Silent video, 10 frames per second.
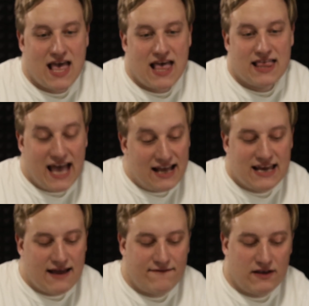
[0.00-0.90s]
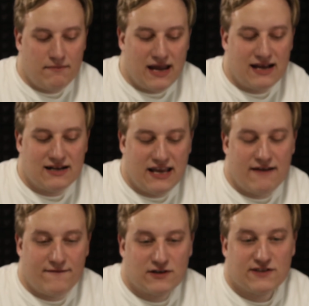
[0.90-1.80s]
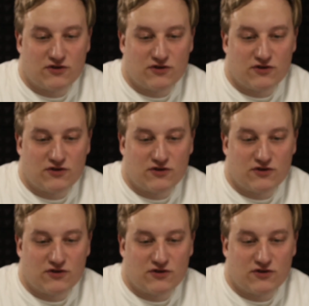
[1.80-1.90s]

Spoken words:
that definitely made a difference for